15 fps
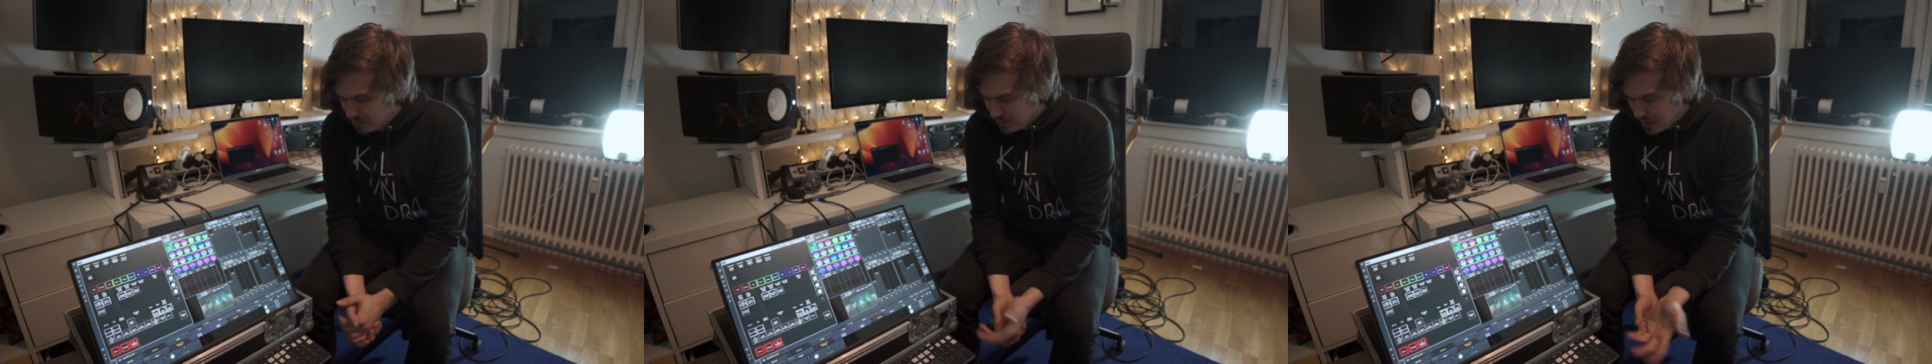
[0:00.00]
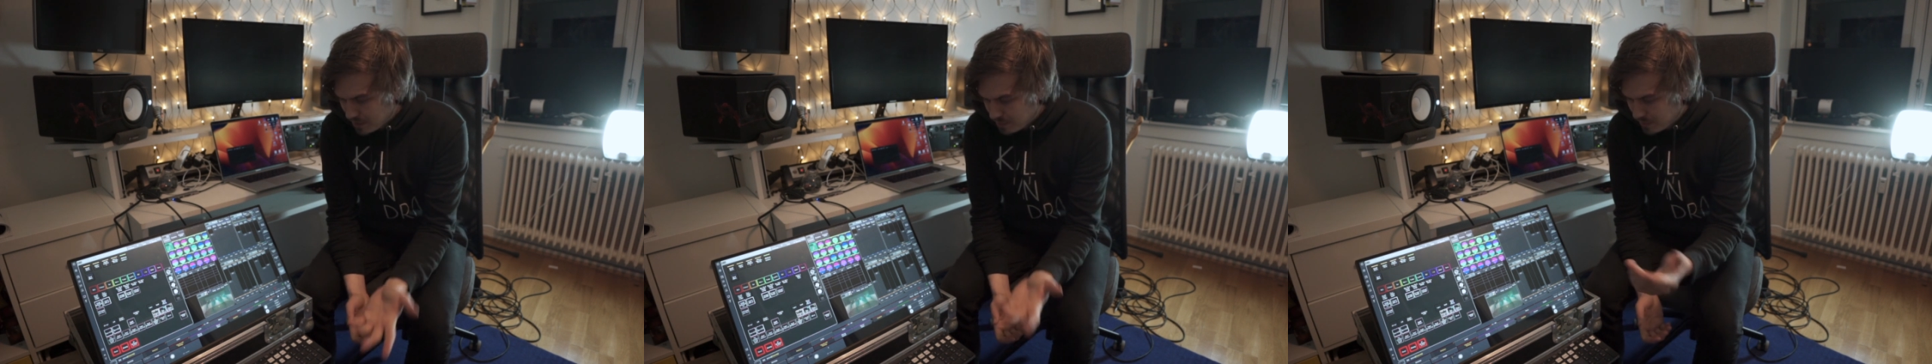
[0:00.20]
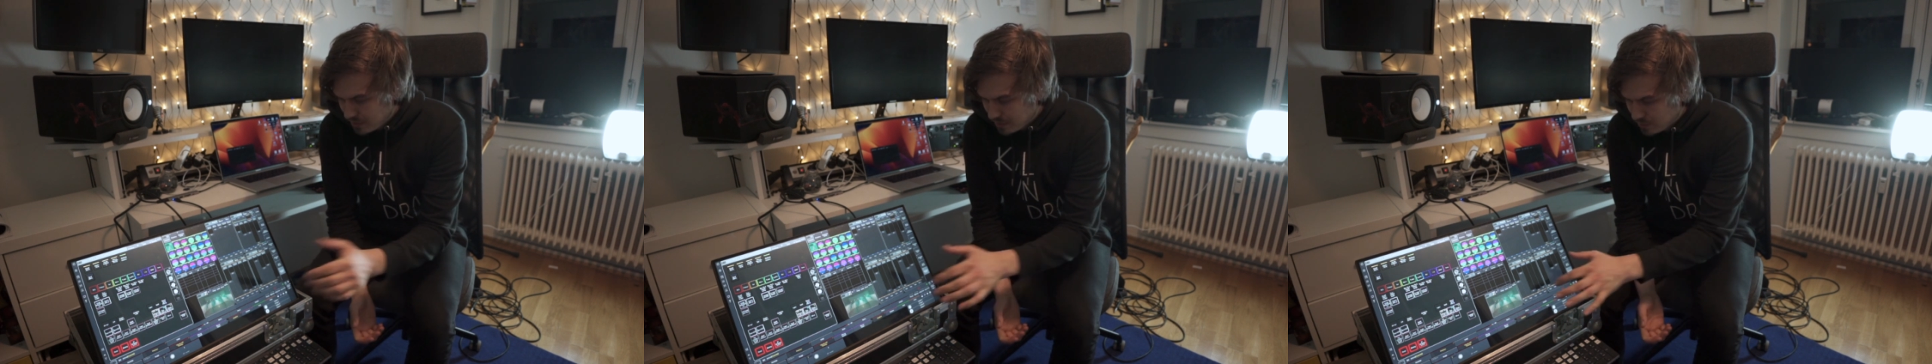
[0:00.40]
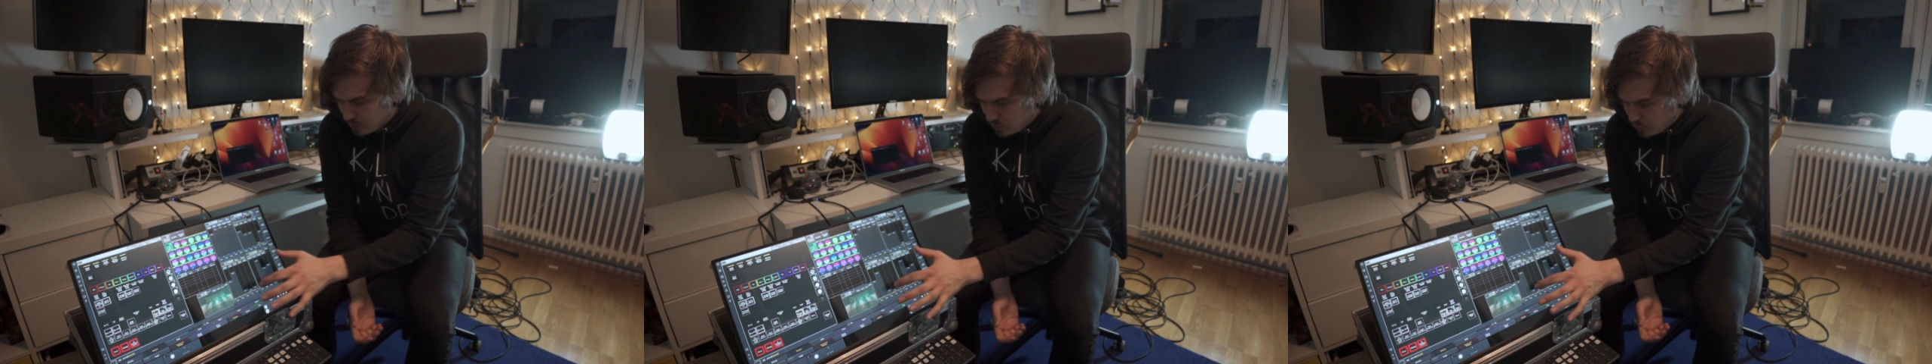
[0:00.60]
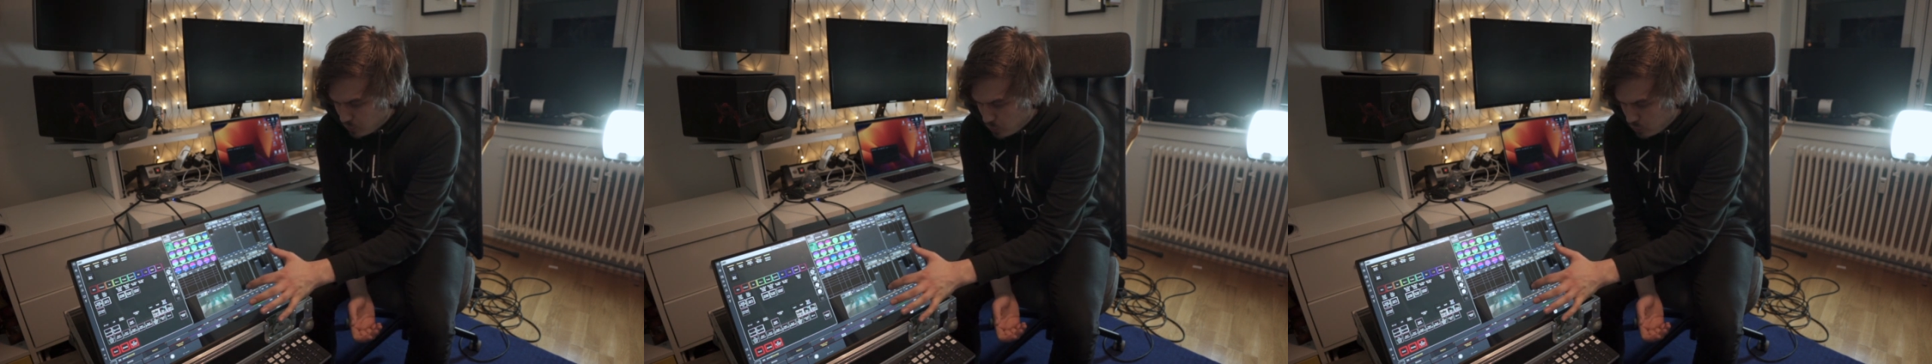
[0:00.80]
Yeah,
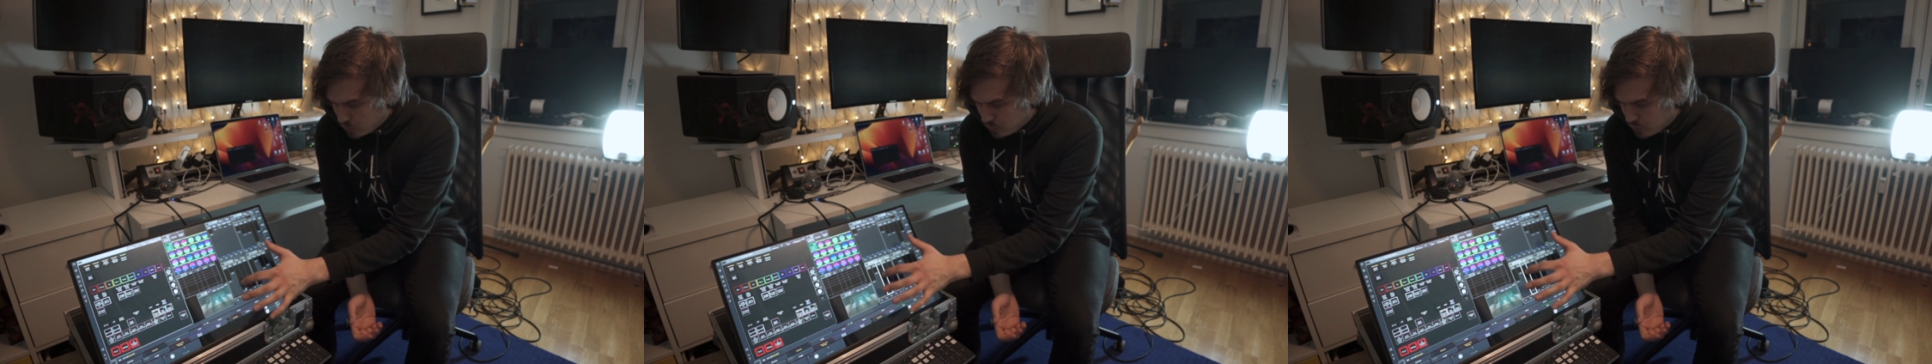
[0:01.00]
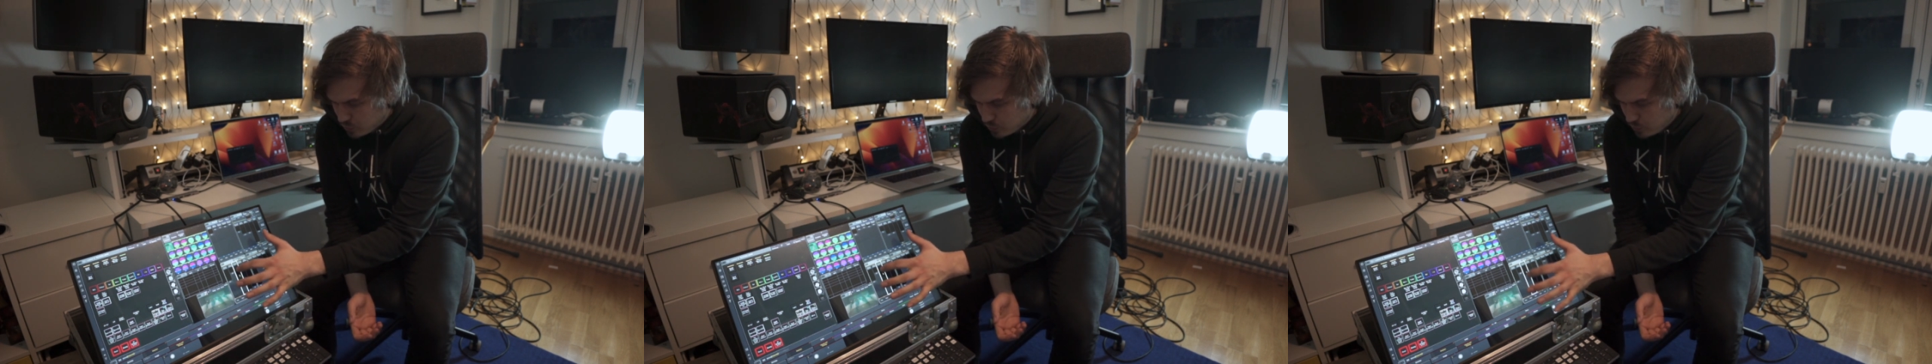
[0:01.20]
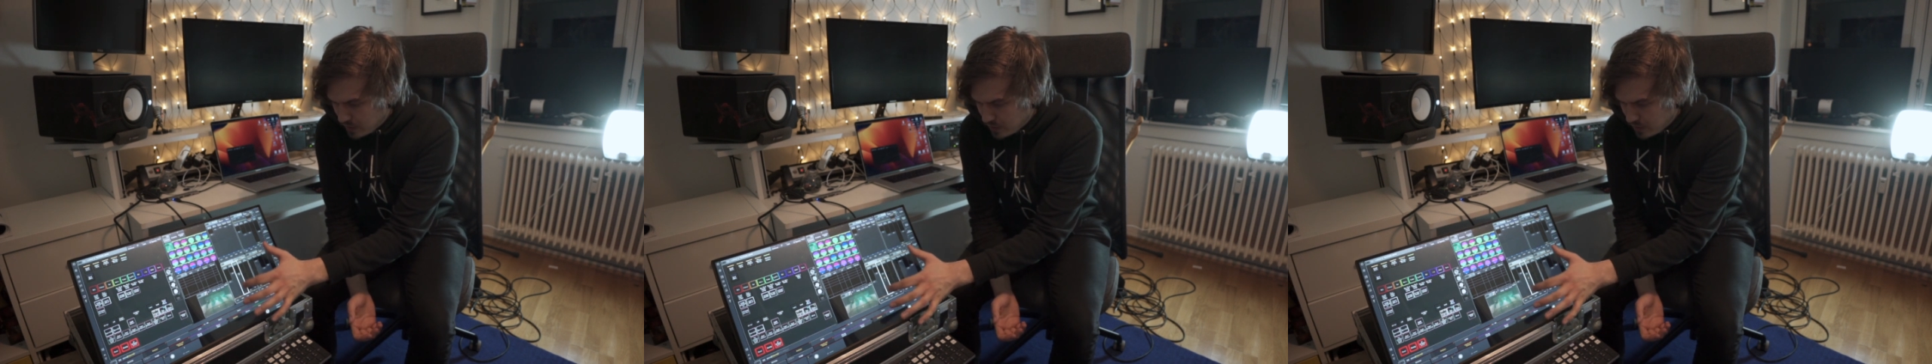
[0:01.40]
it works